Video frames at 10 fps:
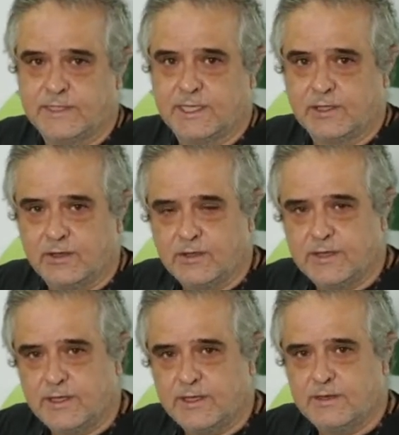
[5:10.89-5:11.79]

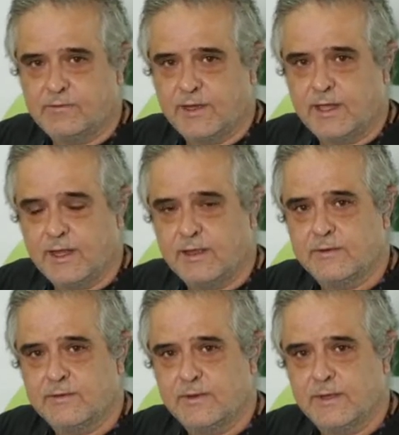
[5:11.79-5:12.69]
Technology right
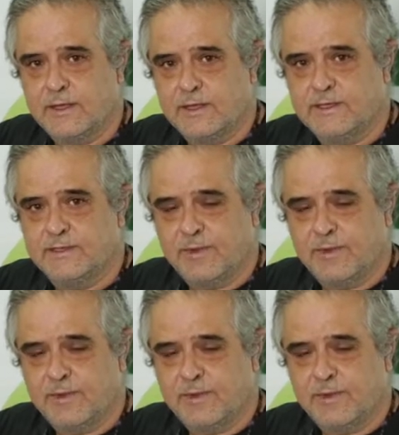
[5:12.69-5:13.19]
now is